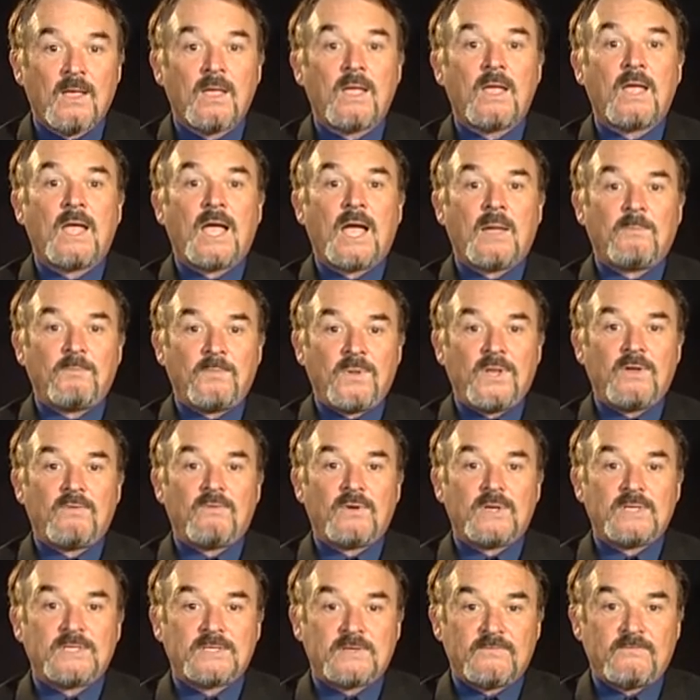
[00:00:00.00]
A
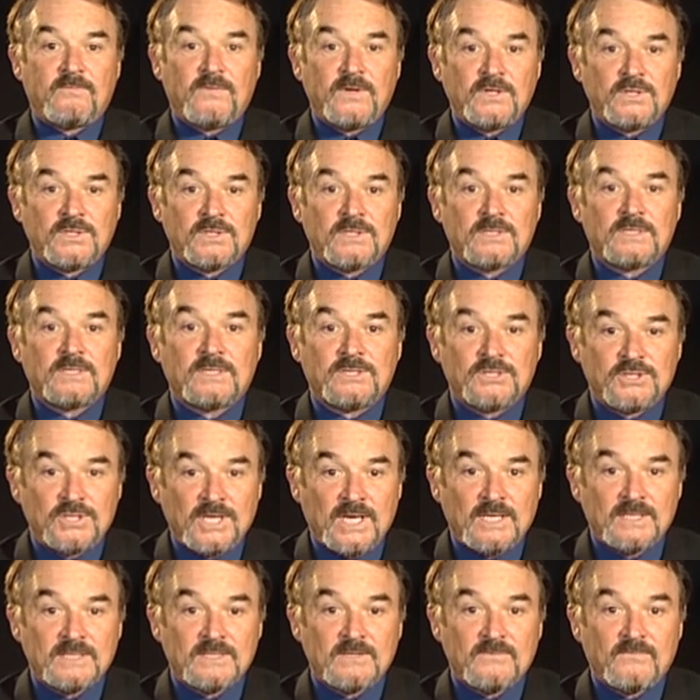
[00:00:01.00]
period sufficient to
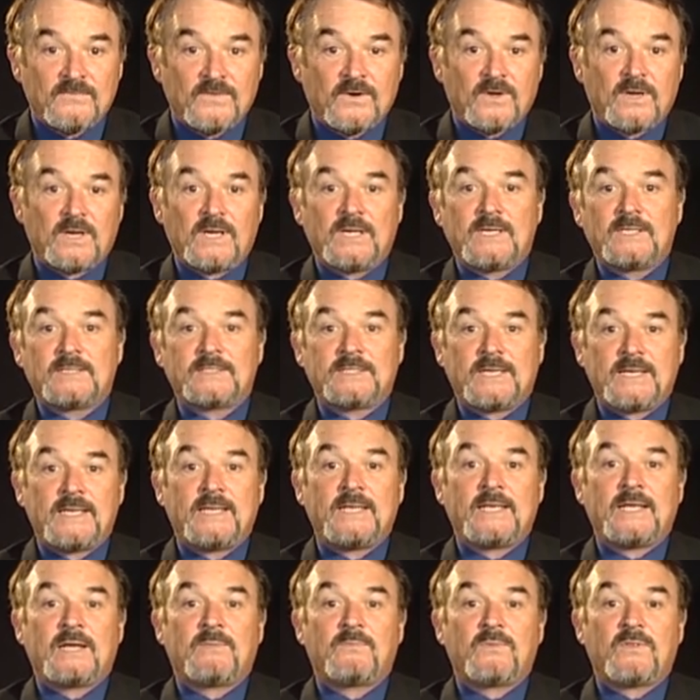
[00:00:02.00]
justify
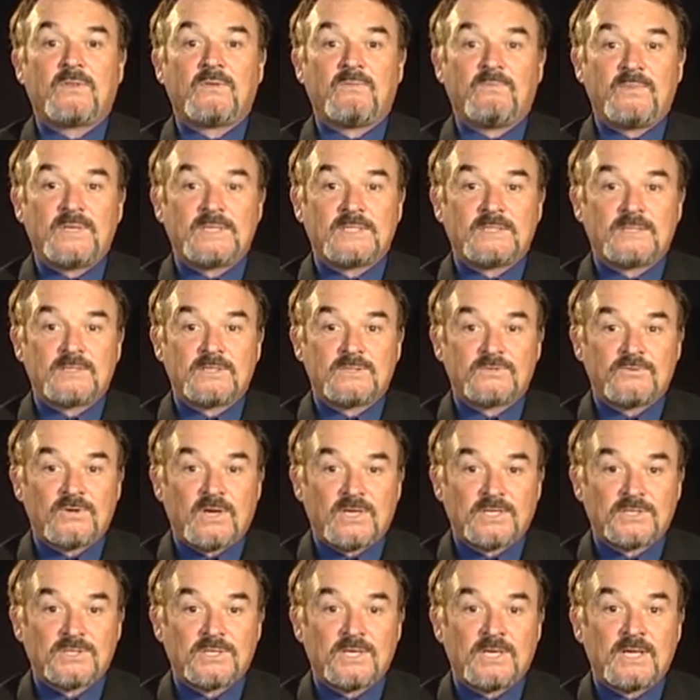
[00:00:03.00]
setting up the business
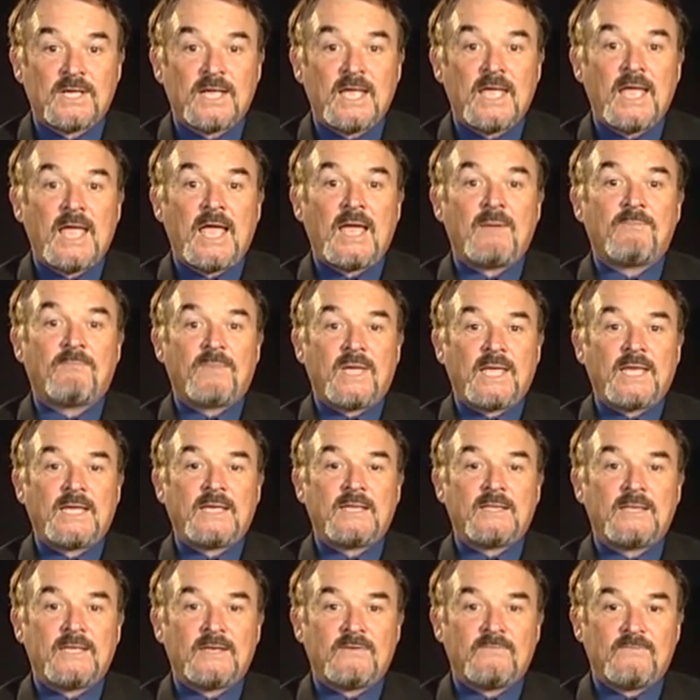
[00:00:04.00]
structure and making
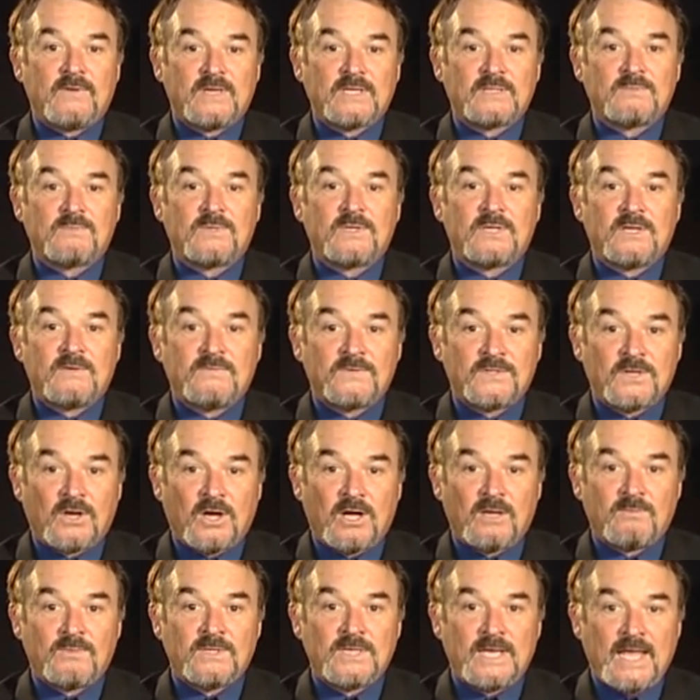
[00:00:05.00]
the investment of
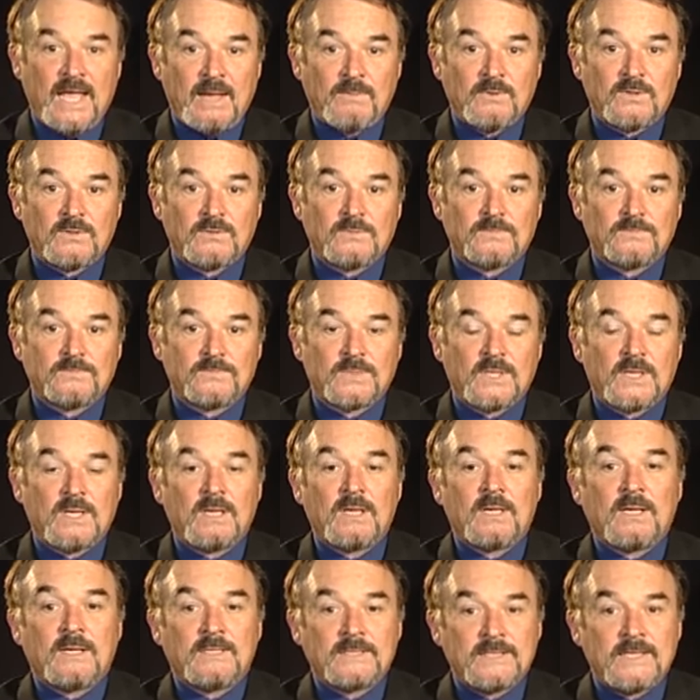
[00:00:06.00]
time and capital.
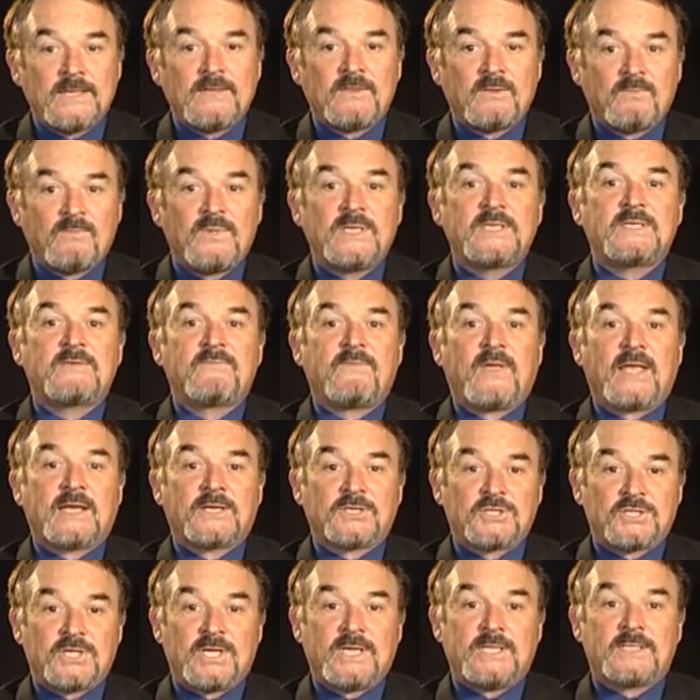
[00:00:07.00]
See the BizFact
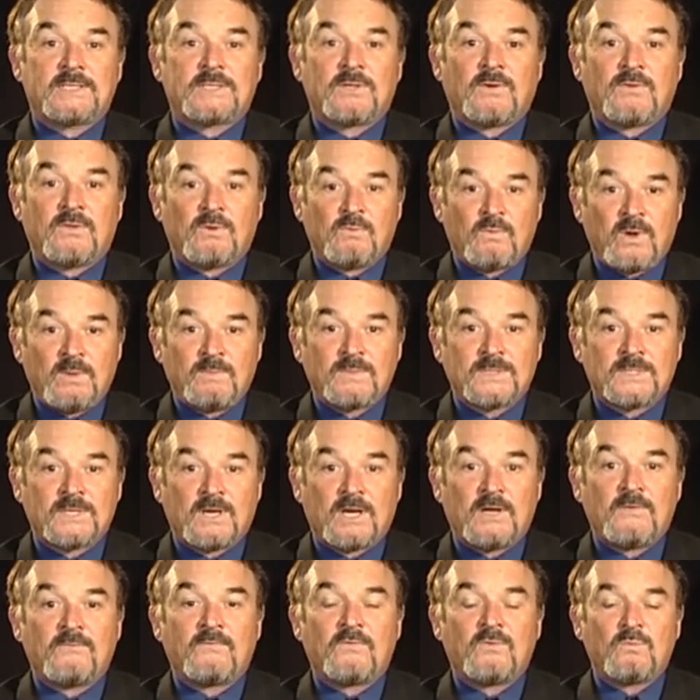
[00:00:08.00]
sheets on the
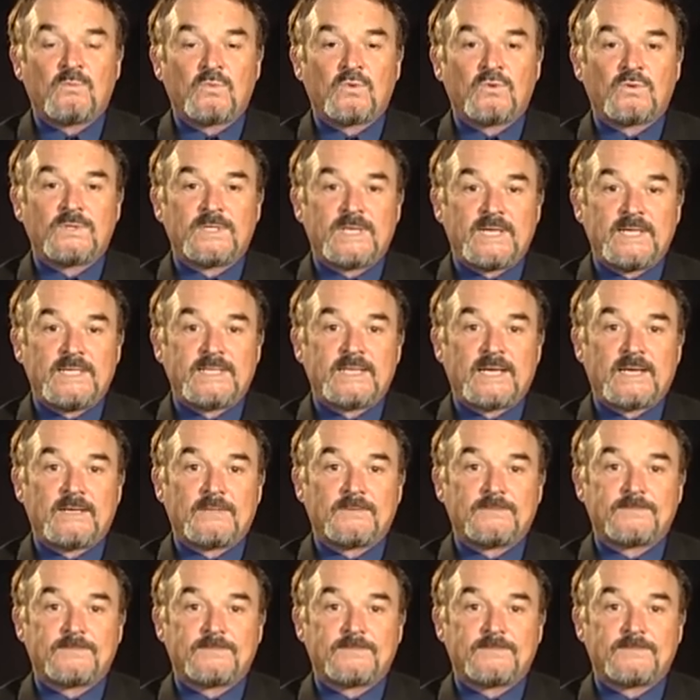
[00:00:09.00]
website for more detail.